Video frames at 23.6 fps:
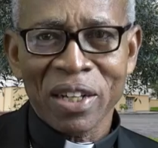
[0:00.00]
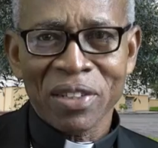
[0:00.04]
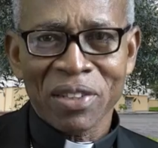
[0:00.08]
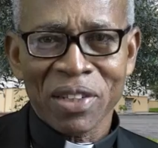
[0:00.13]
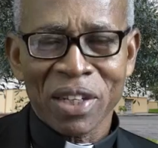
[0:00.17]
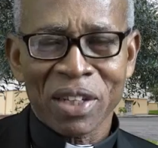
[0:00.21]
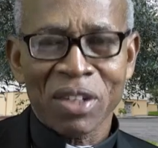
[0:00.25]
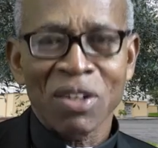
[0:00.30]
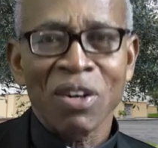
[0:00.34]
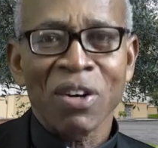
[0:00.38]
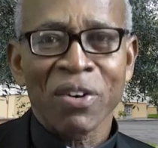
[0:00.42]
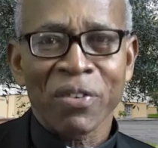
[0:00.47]
as
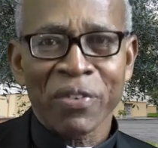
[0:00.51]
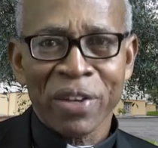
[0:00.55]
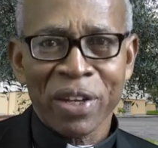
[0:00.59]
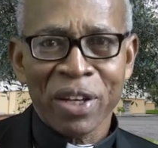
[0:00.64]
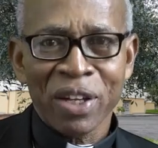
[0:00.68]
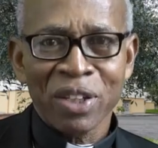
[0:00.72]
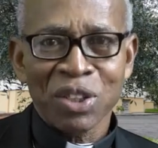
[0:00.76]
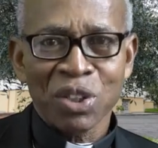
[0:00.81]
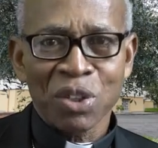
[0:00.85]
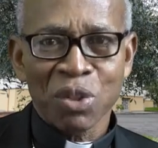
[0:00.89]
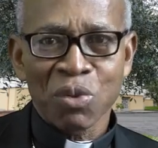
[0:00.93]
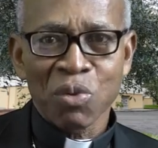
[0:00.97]
a
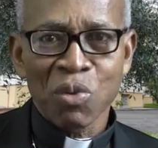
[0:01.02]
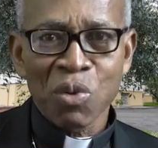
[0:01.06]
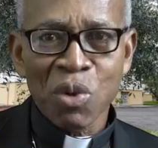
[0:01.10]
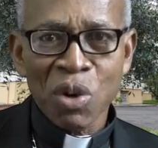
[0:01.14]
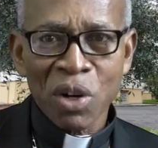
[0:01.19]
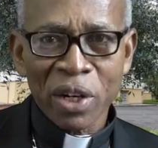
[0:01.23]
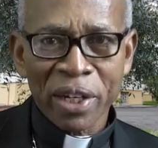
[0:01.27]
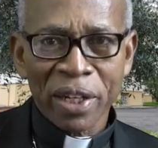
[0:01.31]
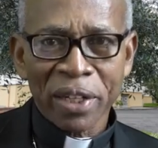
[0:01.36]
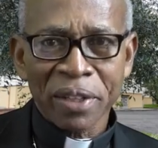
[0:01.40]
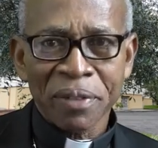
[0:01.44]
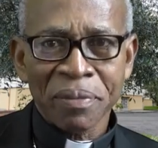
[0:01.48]
congregation
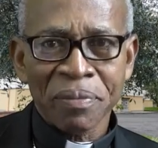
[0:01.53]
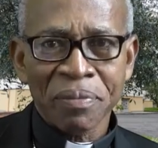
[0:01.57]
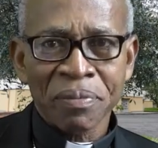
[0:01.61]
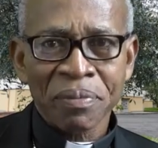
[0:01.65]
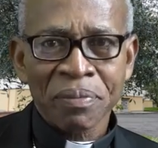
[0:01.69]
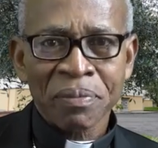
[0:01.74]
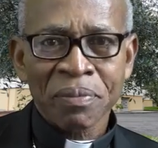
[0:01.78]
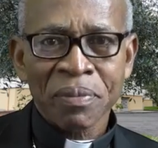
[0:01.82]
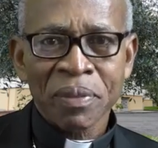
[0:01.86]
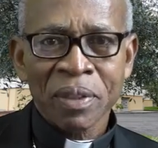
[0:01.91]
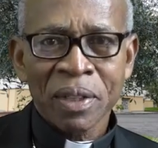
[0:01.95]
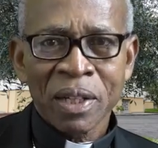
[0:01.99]
working,
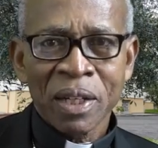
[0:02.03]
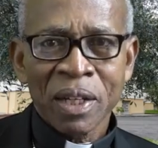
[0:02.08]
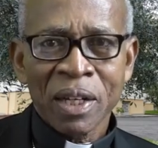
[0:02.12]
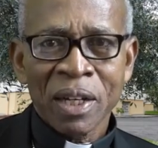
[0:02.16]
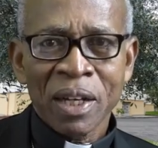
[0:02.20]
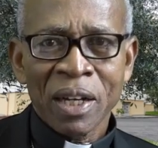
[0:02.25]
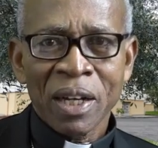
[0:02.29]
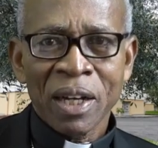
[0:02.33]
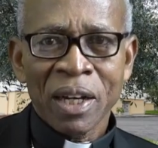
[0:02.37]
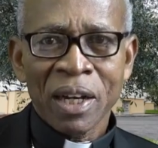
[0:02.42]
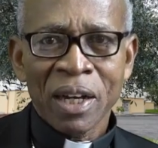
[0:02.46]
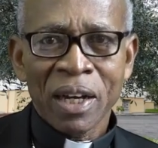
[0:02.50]

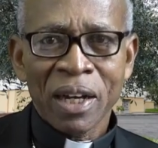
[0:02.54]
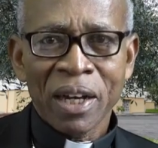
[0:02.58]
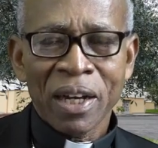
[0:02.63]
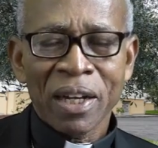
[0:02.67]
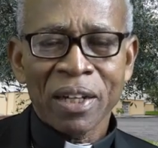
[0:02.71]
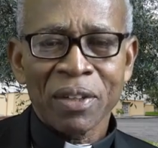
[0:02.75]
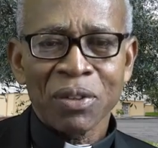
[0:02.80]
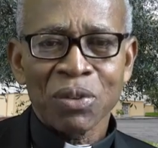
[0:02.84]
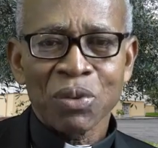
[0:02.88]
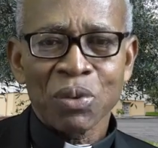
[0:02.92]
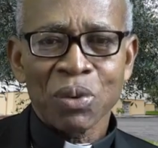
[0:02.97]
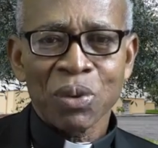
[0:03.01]

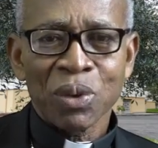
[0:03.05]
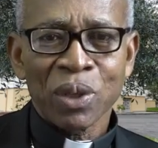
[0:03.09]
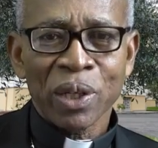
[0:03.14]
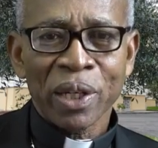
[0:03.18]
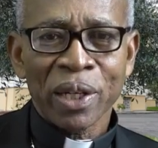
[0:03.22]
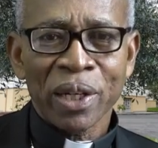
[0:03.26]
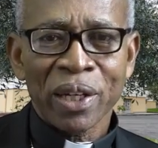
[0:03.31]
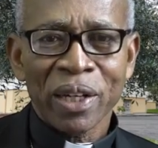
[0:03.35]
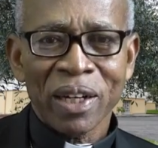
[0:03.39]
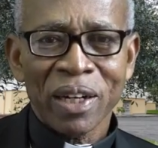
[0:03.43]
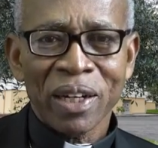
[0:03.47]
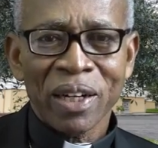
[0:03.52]
and
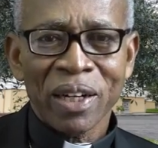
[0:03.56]
we